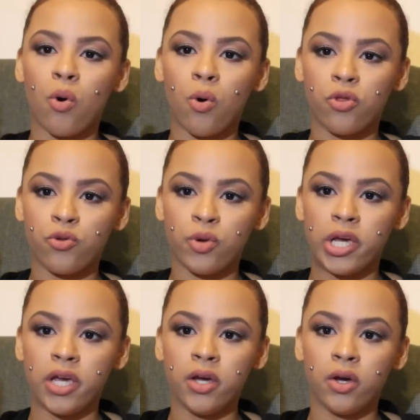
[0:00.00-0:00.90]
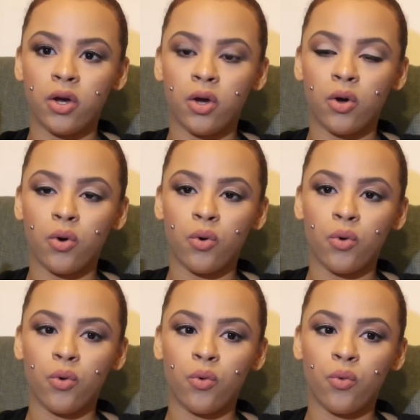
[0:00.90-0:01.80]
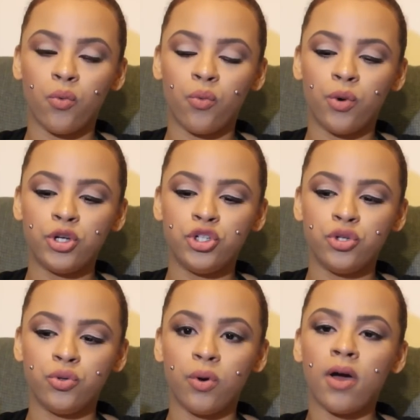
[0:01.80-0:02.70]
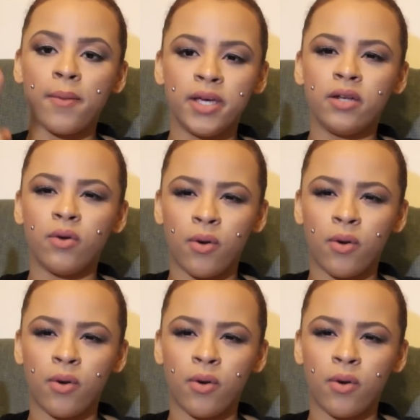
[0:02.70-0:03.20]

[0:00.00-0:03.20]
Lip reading: Or 3, would you, I mean,